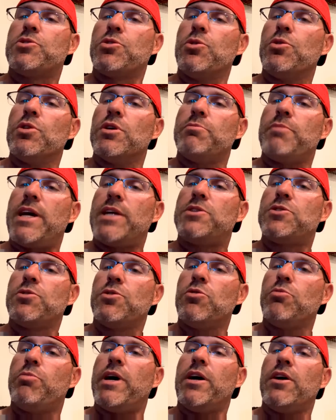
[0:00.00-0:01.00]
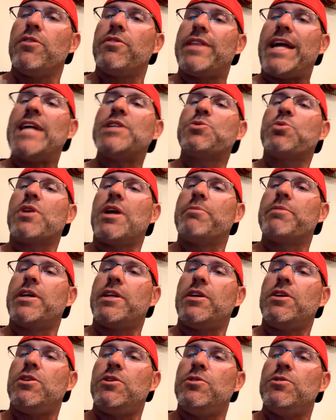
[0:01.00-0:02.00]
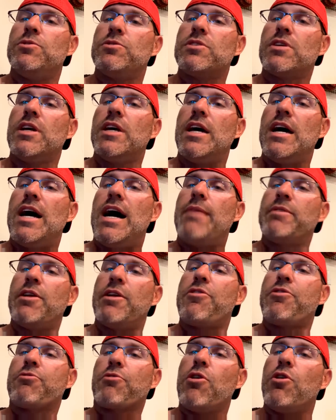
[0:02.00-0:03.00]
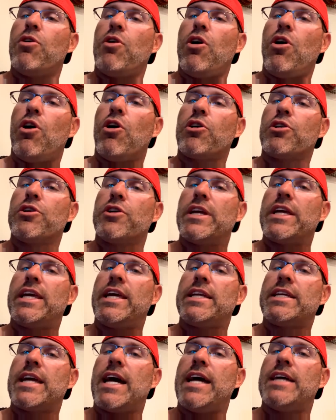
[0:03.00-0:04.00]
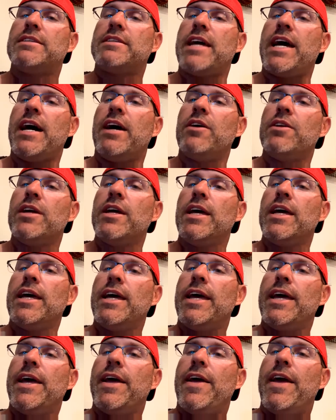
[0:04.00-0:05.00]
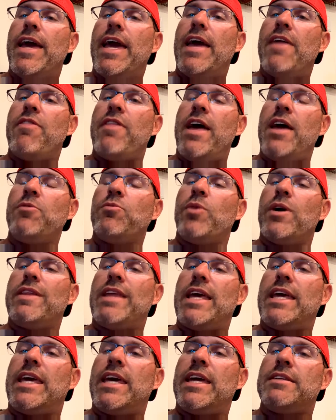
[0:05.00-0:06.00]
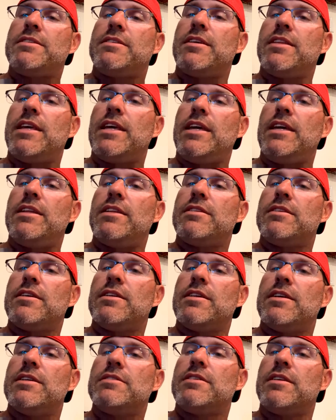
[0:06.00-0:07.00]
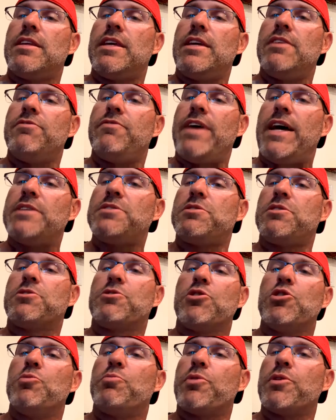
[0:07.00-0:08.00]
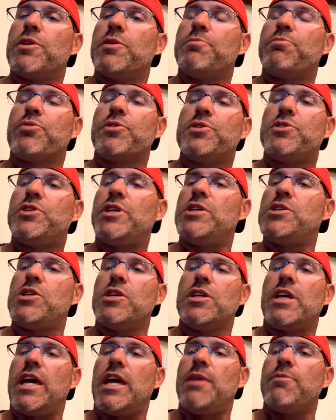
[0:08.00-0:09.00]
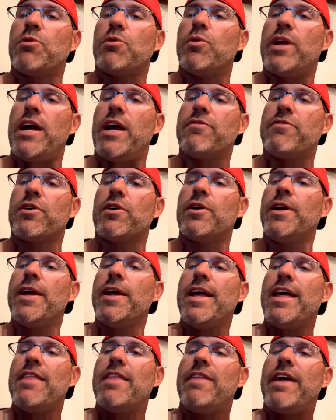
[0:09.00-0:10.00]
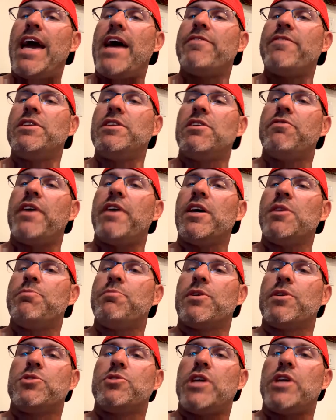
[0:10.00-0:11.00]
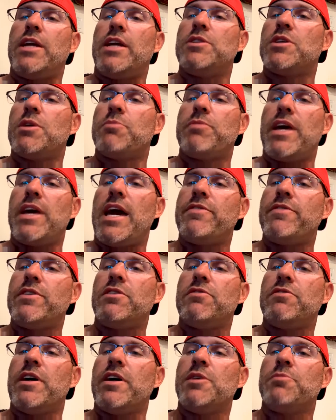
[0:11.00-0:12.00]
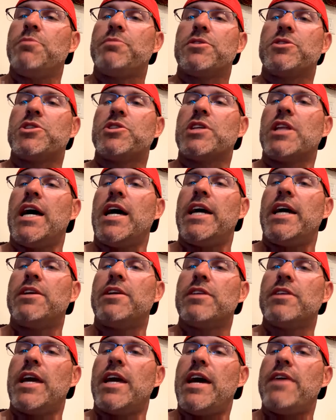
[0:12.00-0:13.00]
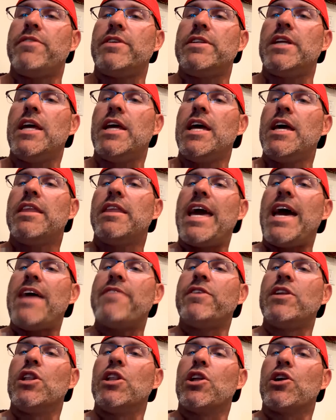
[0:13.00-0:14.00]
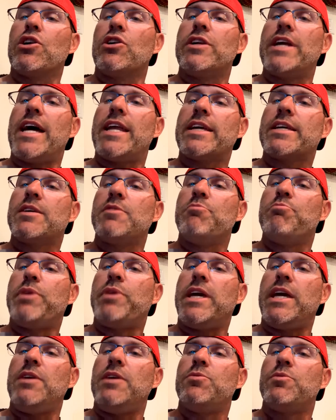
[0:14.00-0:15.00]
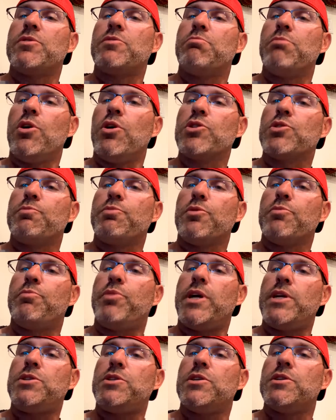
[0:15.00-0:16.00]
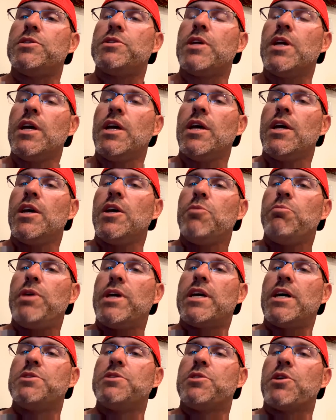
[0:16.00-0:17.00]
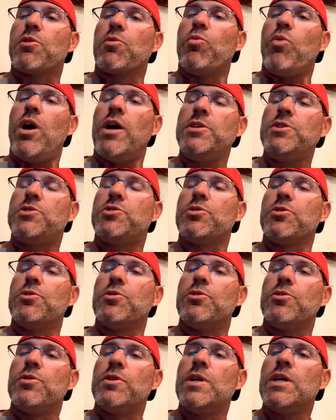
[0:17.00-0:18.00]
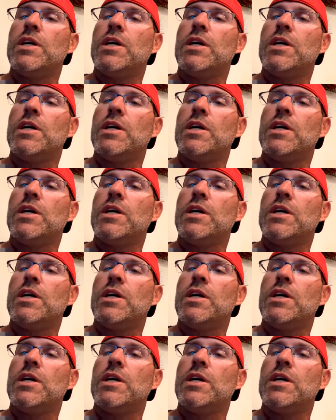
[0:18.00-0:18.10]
tool in my tool belt, that's what I'm going to use. I'm going to throw harder to get guys out. And then when they get to the invested group or the precision game or whatever, they haven't developed their changeup. They haven't developed their slider. They haven't learned how to compete with multiple pitches because their one tool